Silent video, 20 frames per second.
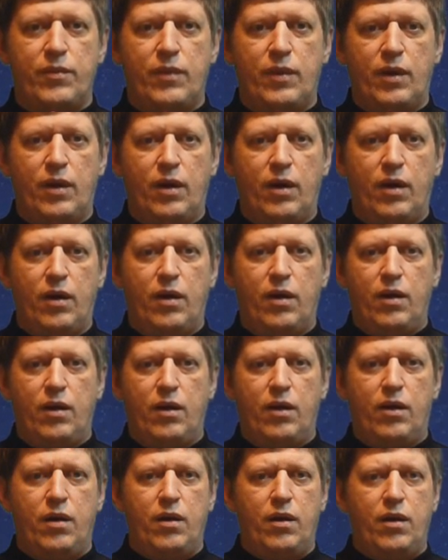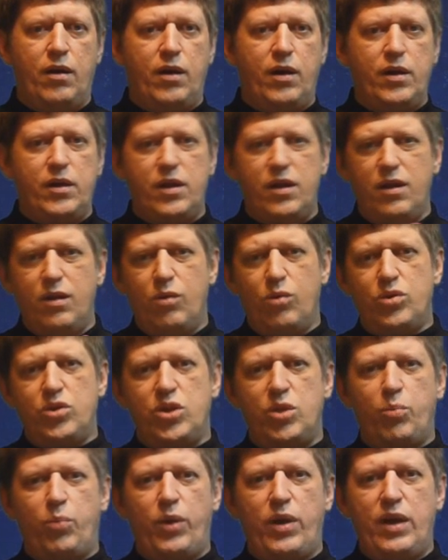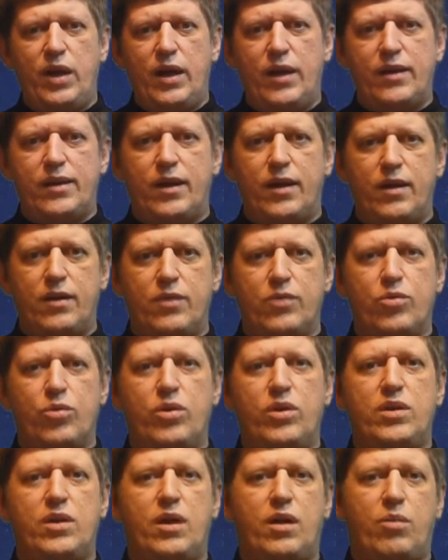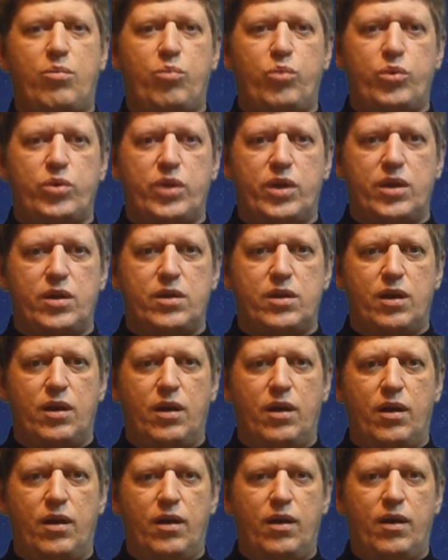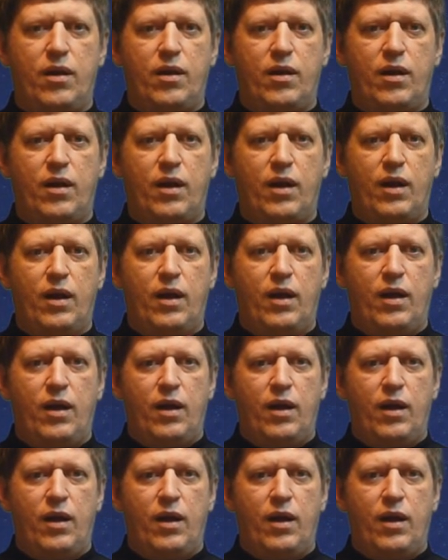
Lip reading: For example, the following. I don't know how to count